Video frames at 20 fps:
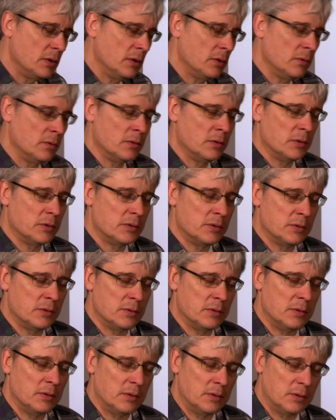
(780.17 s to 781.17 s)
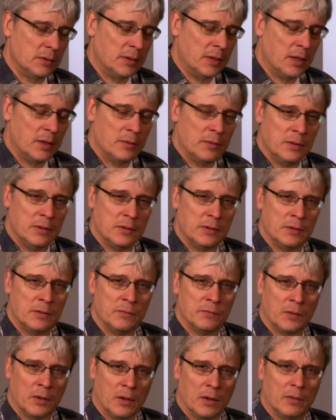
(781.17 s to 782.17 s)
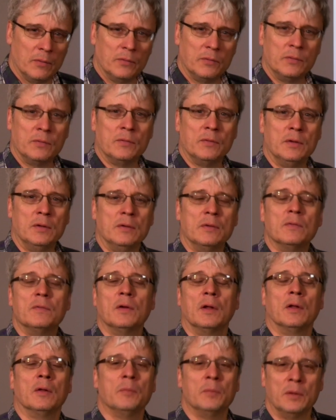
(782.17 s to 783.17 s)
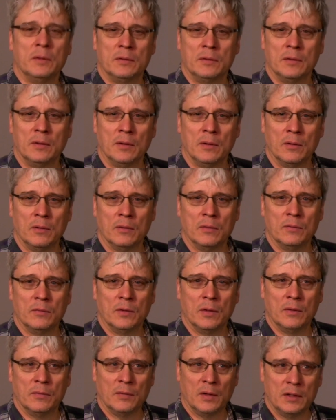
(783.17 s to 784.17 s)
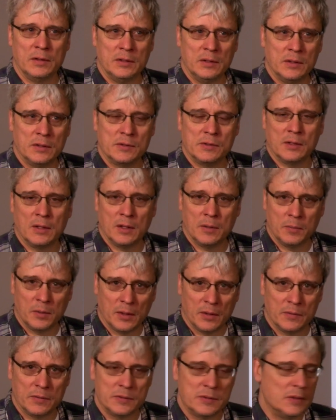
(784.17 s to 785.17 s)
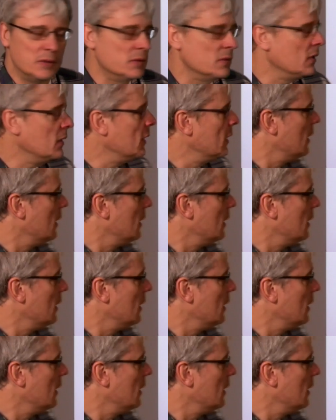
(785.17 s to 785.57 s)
in doesn't can it involves the development of, of, ideas and hypotheses.